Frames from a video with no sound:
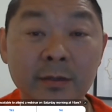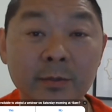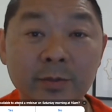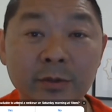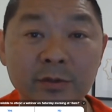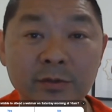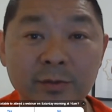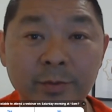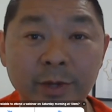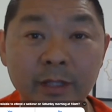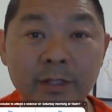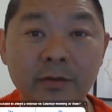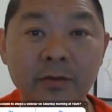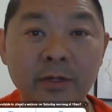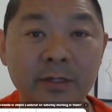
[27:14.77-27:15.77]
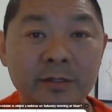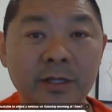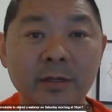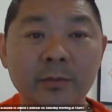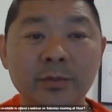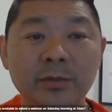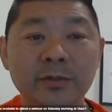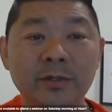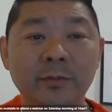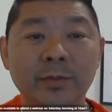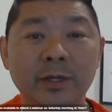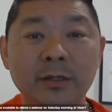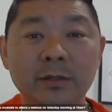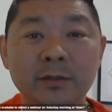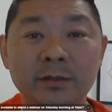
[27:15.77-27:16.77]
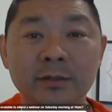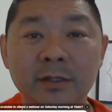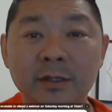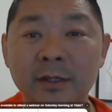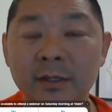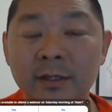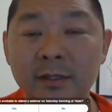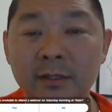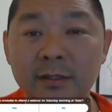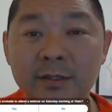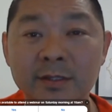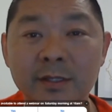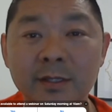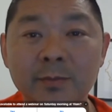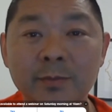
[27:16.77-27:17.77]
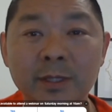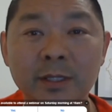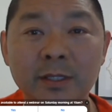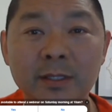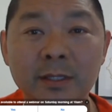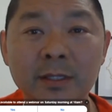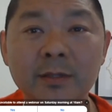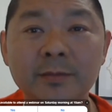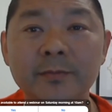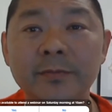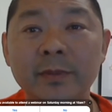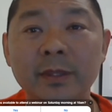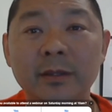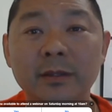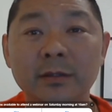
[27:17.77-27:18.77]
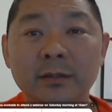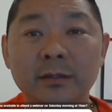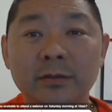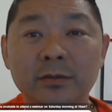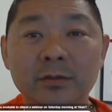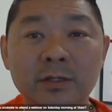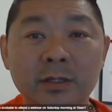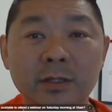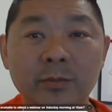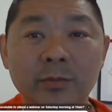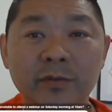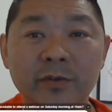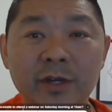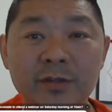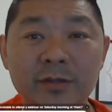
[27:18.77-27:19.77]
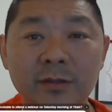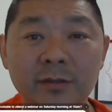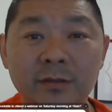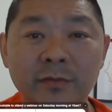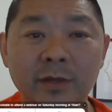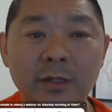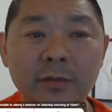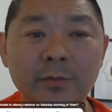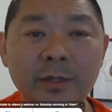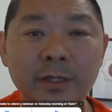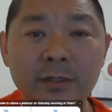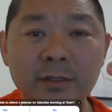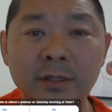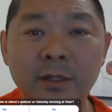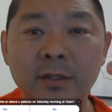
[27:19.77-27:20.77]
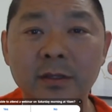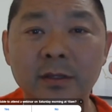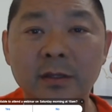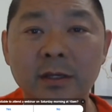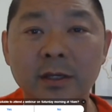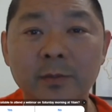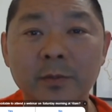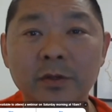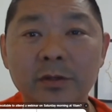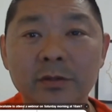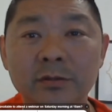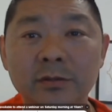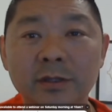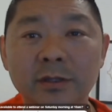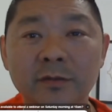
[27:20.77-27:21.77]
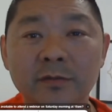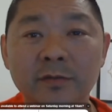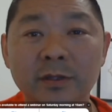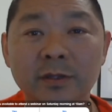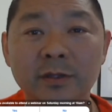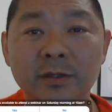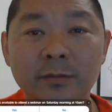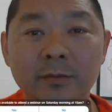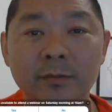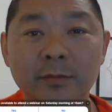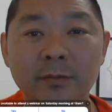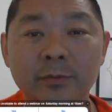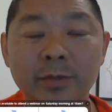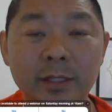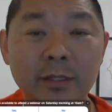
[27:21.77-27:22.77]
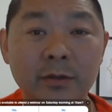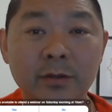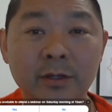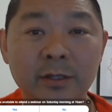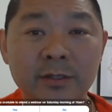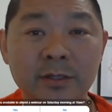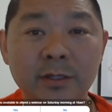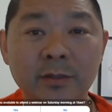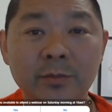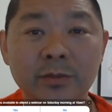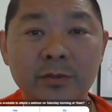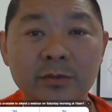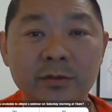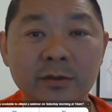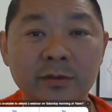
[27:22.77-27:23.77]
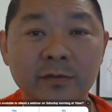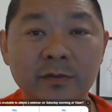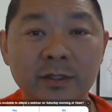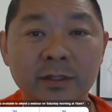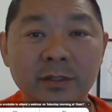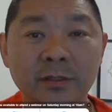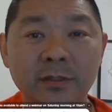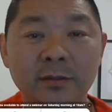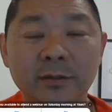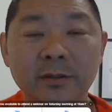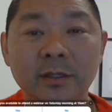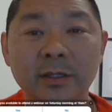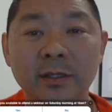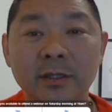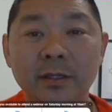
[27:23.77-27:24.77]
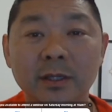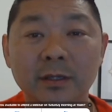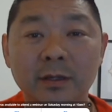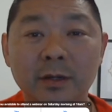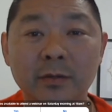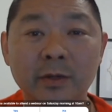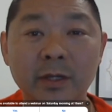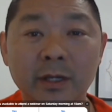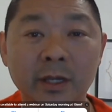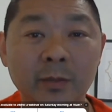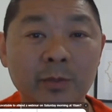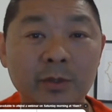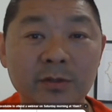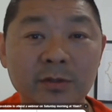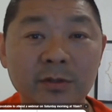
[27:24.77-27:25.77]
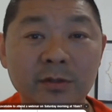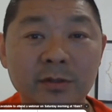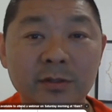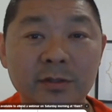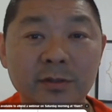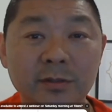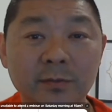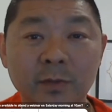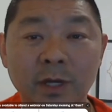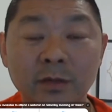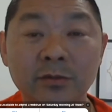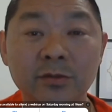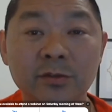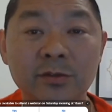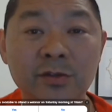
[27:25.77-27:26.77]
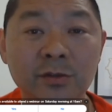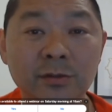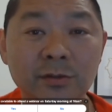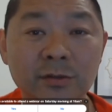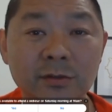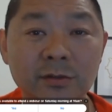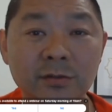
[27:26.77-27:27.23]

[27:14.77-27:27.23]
examples, practical examples about the CPD, the continuing professional development. I'm going to giving you some practical examples of the career episodes, how to